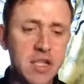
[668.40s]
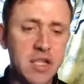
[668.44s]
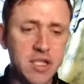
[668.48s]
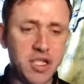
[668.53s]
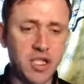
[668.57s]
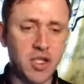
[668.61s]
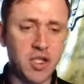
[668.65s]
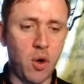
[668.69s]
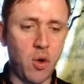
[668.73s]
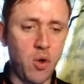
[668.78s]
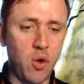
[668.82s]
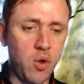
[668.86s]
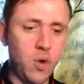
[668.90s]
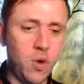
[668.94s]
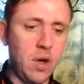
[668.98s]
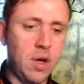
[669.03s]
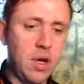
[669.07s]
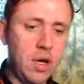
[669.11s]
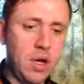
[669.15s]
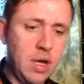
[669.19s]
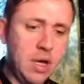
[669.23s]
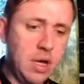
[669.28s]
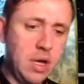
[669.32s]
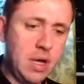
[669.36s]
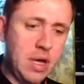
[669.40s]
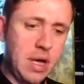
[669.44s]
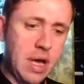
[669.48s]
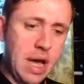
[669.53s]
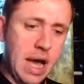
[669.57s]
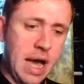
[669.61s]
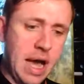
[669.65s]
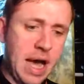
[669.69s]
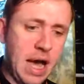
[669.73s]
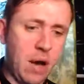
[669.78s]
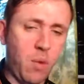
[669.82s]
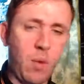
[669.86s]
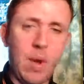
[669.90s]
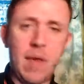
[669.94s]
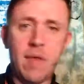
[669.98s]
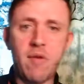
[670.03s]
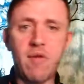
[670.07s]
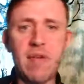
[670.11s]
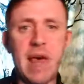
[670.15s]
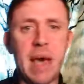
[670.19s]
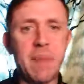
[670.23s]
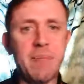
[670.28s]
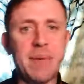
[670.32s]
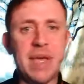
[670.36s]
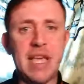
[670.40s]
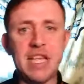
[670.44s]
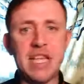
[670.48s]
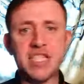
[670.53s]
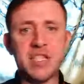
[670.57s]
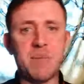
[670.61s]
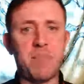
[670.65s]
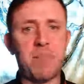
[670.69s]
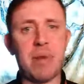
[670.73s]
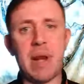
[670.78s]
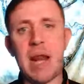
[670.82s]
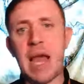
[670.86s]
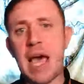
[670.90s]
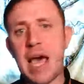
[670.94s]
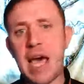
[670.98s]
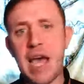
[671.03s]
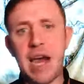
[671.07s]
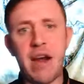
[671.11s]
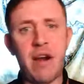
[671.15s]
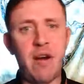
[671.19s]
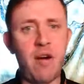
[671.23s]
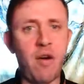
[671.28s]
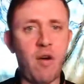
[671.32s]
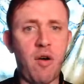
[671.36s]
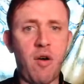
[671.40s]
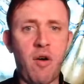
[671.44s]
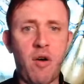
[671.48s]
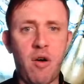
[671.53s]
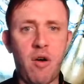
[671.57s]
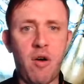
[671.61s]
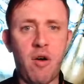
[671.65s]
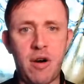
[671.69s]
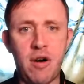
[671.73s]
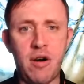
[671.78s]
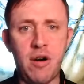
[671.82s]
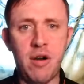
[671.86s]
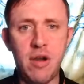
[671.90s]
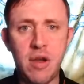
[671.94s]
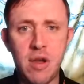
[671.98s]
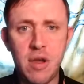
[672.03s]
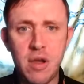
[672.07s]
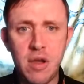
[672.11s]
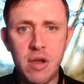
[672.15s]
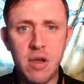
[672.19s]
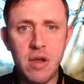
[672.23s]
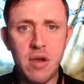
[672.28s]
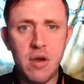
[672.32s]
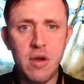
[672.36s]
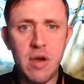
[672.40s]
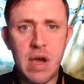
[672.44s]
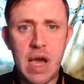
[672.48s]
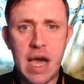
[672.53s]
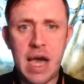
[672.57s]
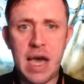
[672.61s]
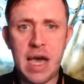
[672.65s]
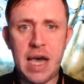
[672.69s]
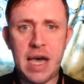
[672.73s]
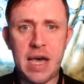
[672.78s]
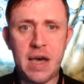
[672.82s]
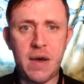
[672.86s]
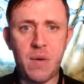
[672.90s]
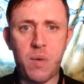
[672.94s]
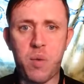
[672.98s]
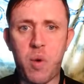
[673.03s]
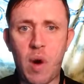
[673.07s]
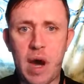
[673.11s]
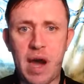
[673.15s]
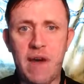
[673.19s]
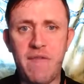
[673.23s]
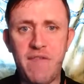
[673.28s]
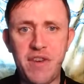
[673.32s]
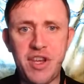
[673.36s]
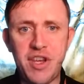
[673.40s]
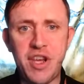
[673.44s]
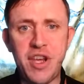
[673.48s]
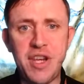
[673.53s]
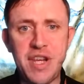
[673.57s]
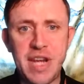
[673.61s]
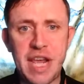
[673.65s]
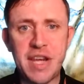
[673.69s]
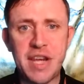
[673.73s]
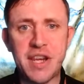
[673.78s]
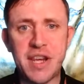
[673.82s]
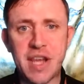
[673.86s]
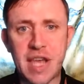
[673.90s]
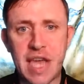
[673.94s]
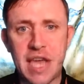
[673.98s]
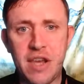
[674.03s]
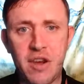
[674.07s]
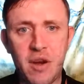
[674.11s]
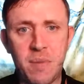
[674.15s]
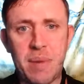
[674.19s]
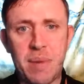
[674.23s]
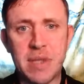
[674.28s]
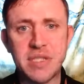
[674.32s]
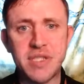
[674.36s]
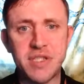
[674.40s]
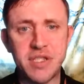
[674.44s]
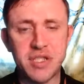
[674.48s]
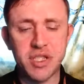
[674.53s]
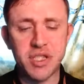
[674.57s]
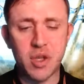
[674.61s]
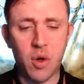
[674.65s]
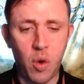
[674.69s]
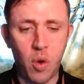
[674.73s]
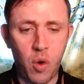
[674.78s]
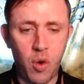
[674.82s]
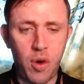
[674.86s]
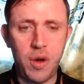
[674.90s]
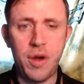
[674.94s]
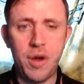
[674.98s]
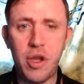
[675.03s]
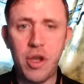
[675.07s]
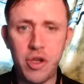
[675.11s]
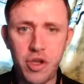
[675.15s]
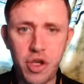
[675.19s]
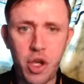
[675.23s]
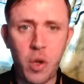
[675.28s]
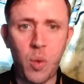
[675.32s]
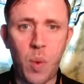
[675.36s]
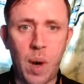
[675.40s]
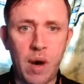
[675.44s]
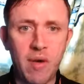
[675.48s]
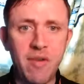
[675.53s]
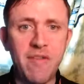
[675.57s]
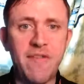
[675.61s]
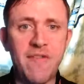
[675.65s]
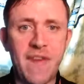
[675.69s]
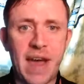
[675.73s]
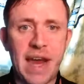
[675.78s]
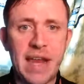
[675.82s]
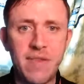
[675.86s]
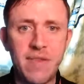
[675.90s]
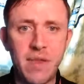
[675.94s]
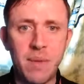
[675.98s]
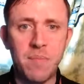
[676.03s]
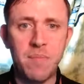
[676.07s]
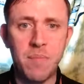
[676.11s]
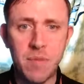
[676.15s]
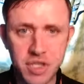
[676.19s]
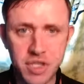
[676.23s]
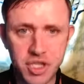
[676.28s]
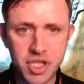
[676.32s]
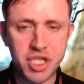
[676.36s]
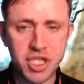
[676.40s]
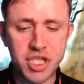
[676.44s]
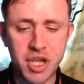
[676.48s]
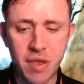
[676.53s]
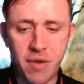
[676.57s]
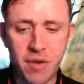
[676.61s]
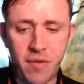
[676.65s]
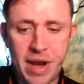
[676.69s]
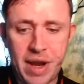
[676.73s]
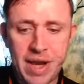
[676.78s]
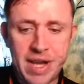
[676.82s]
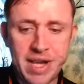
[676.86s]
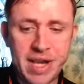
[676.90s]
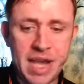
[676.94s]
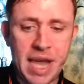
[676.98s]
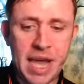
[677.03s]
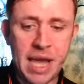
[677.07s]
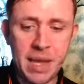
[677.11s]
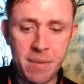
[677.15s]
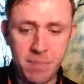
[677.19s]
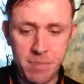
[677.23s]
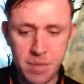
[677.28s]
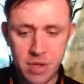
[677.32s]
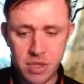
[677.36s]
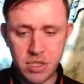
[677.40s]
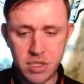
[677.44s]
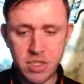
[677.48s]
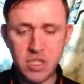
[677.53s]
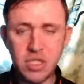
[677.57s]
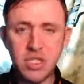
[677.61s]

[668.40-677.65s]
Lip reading: So whether that be a supplier or whatever you need to get your business going, you will find them just at the right time.